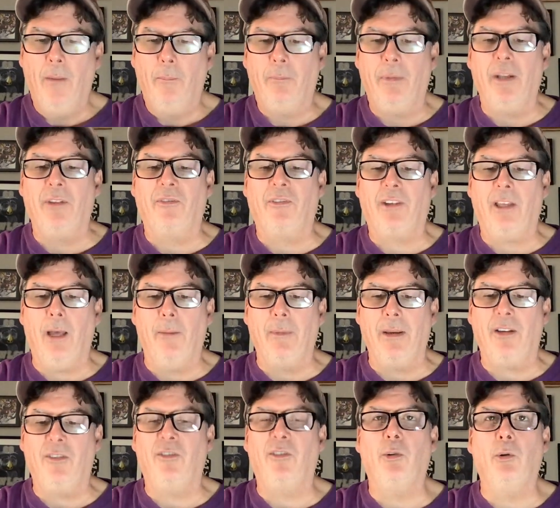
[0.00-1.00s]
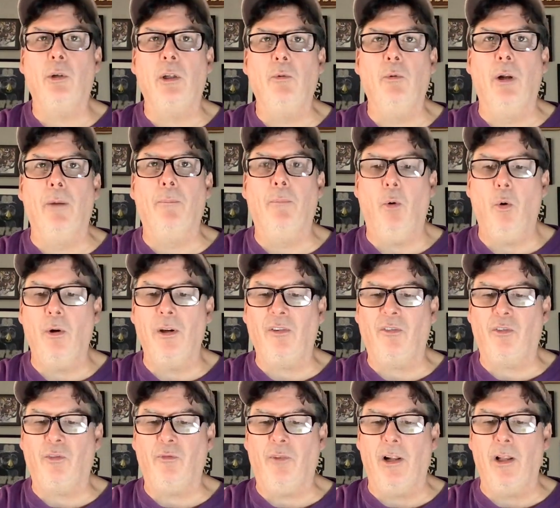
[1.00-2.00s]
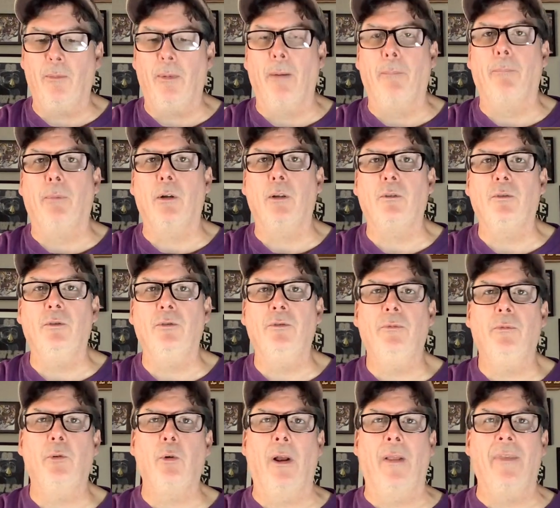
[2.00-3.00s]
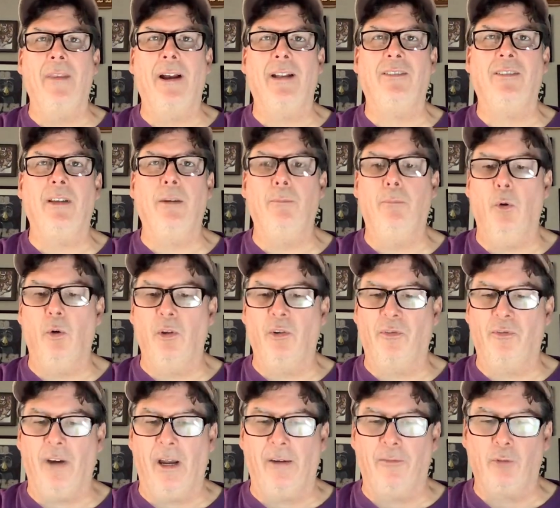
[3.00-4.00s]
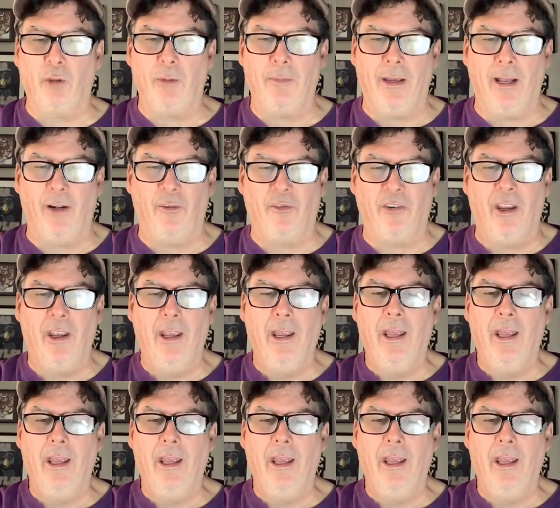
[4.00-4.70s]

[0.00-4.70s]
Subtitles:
Pitts Cummings 21 points, followed by Burton, who had 19 points, 5 rebounds.